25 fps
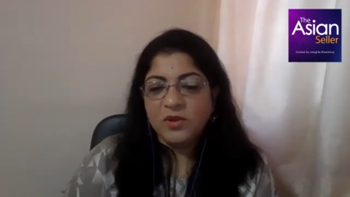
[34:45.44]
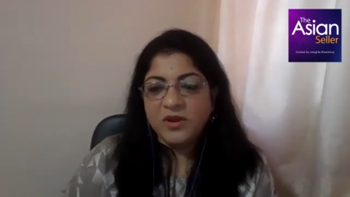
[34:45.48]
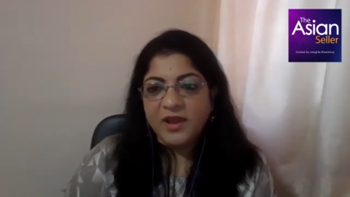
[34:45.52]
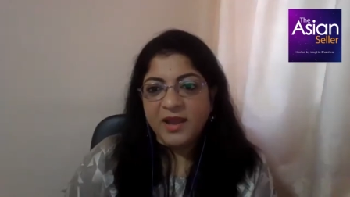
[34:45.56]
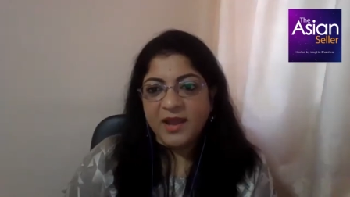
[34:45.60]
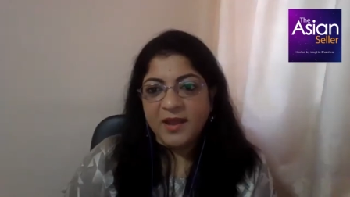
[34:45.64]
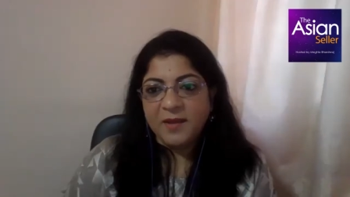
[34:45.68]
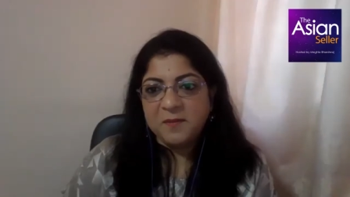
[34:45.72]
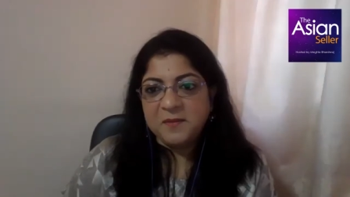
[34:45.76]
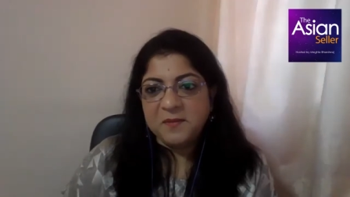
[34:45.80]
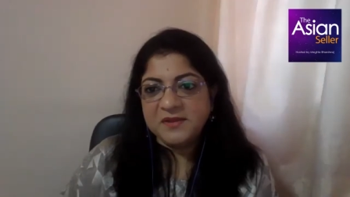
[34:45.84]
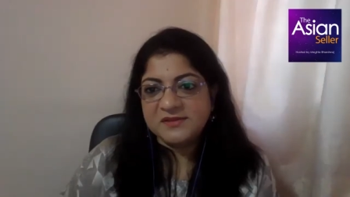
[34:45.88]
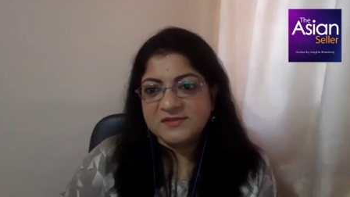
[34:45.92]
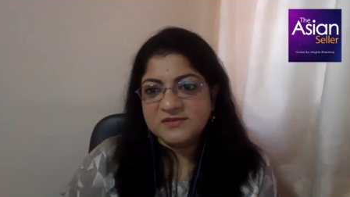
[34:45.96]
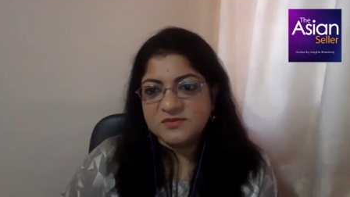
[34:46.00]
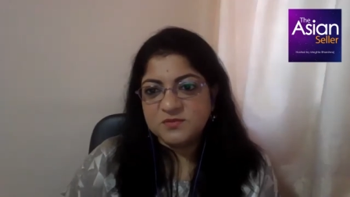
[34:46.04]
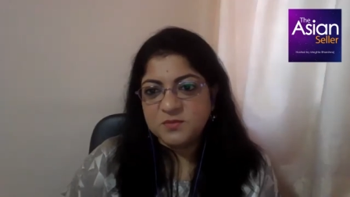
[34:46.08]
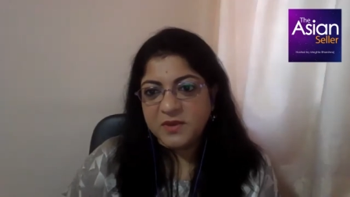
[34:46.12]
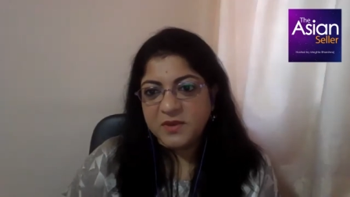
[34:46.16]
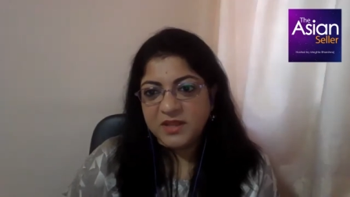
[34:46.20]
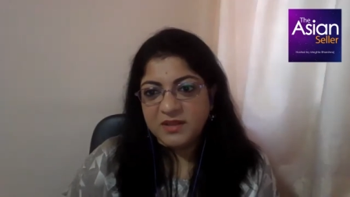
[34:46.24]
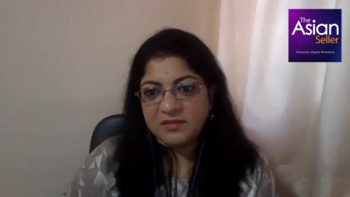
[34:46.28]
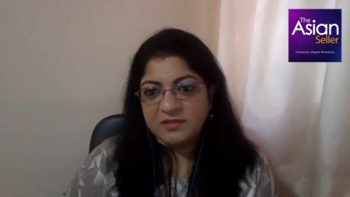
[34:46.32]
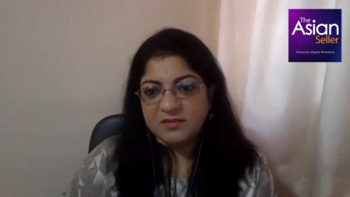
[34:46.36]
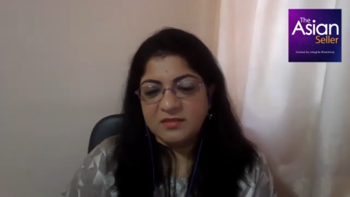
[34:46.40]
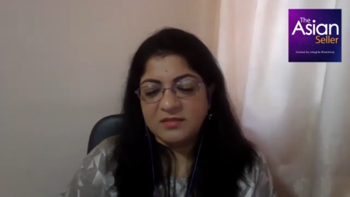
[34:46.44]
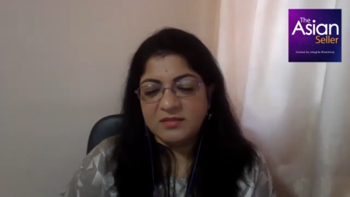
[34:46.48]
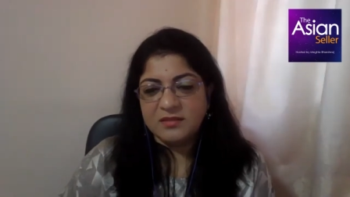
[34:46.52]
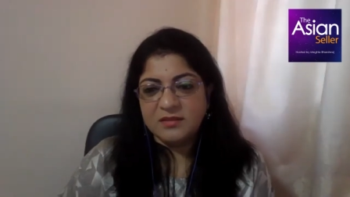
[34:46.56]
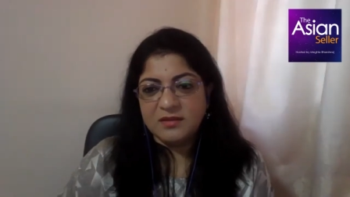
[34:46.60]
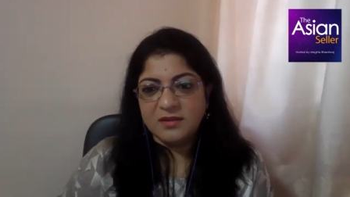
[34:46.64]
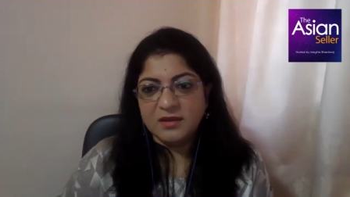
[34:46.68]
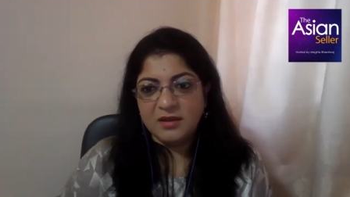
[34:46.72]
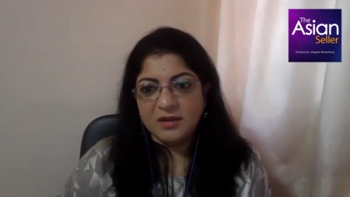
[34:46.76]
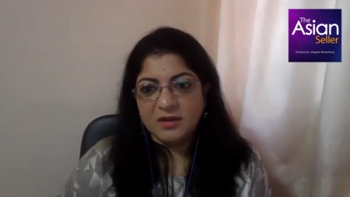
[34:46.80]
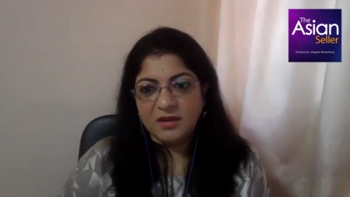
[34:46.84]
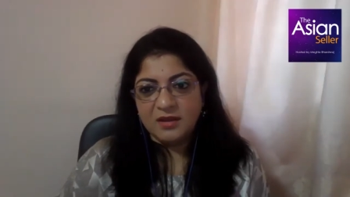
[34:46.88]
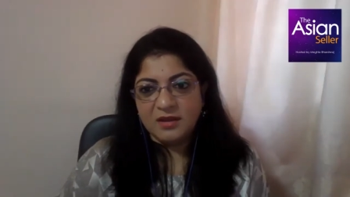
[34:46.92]
happens
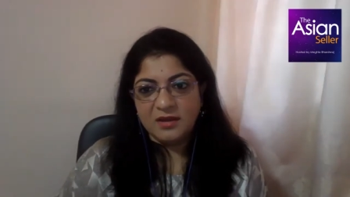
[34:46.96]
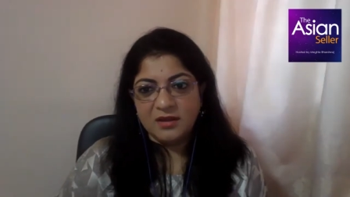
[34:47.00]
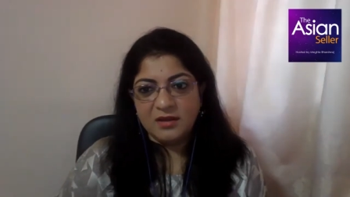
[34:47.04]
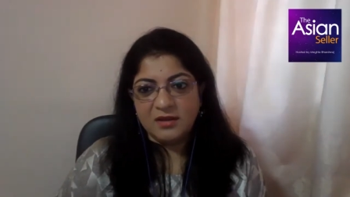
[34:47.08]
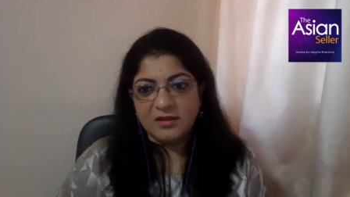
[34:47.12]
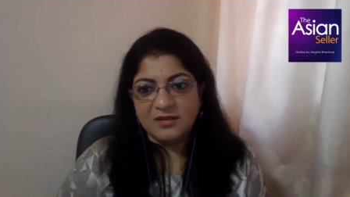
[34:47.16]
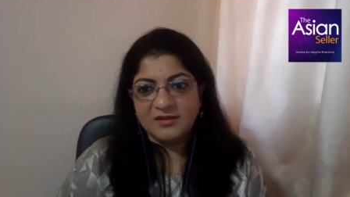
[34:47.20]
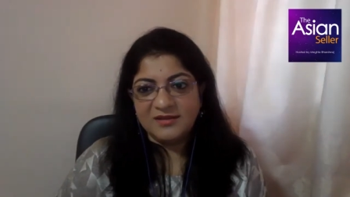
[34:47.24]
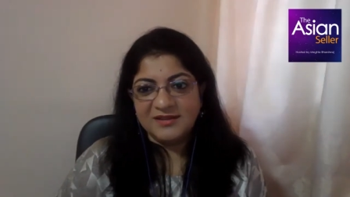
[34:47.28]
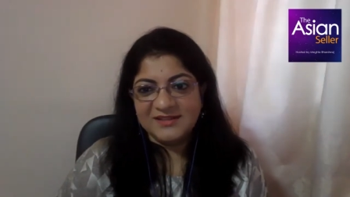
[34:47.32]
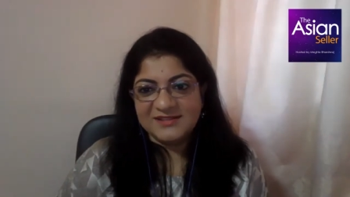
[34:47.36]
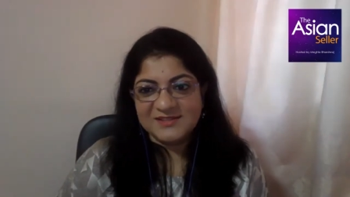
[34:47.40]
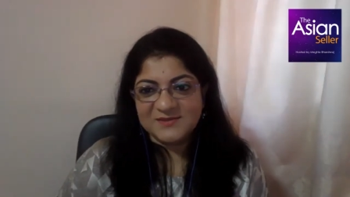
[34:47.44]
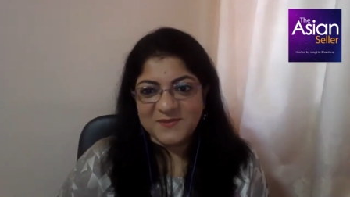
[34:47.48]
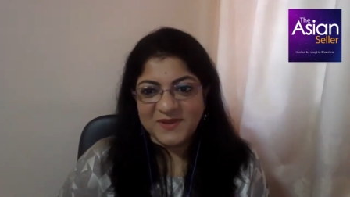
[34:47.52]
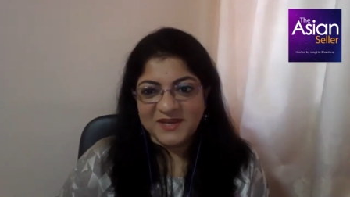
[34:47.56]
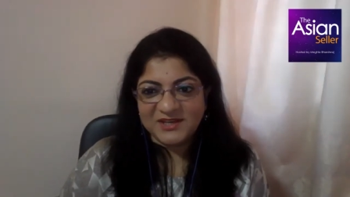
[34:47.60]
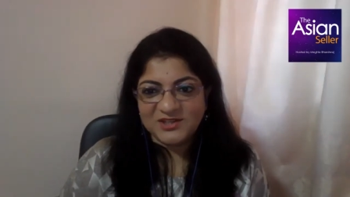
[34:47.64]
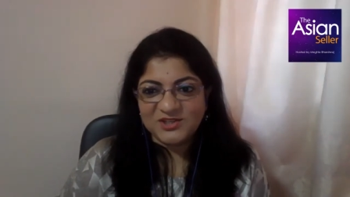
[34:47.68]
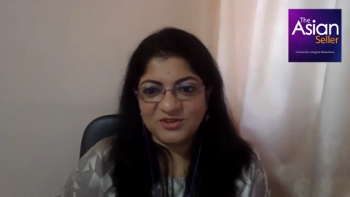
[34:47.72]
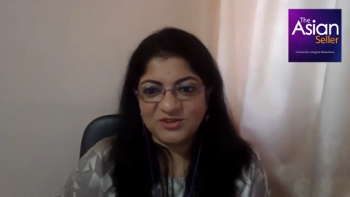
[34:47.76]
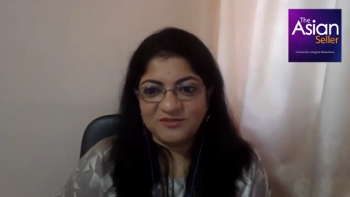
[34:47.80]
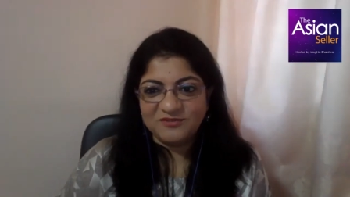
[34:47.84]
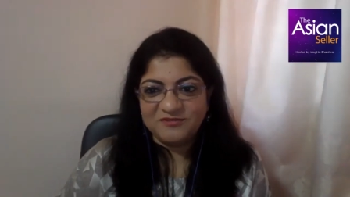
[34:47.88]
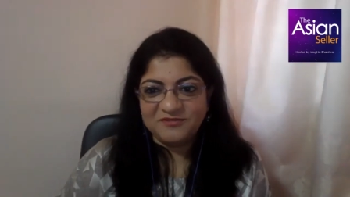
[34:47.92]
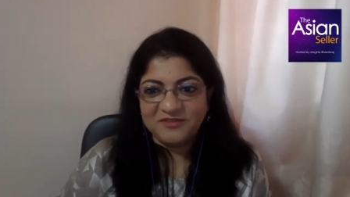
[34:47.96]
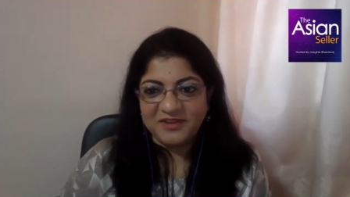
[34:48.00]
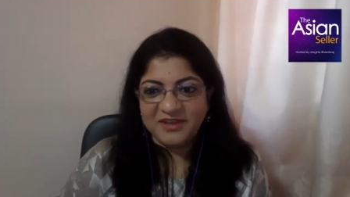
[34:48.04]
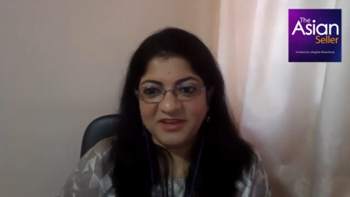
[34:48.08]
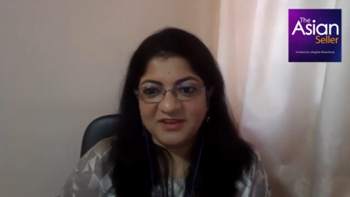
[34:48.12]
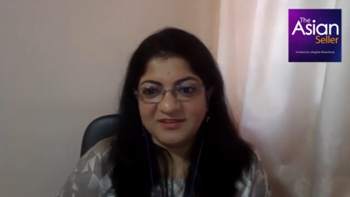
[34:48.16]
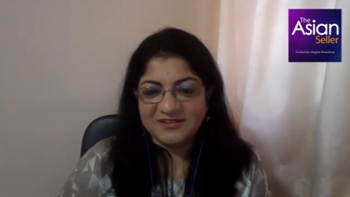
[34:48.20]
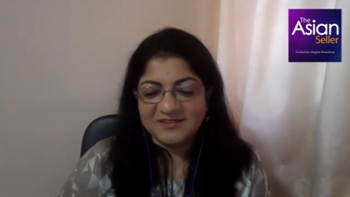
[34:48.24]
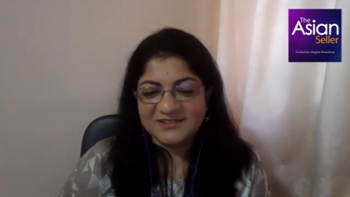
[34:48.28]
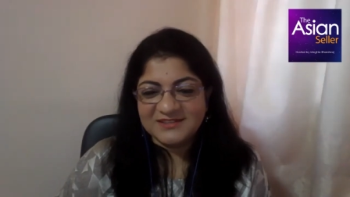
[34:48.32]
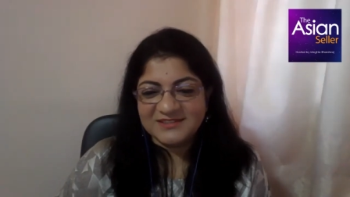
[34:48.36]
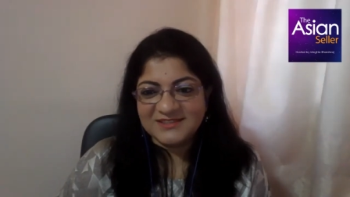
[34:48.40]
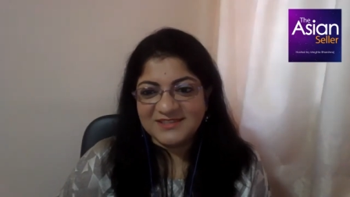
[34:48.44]
when the inspection
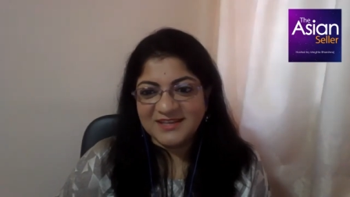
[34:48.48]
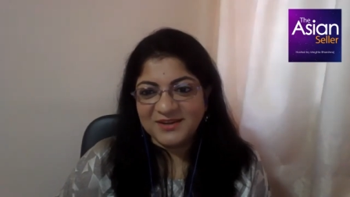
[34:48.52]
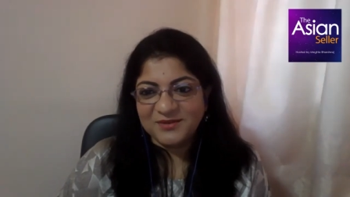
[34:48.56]
fails?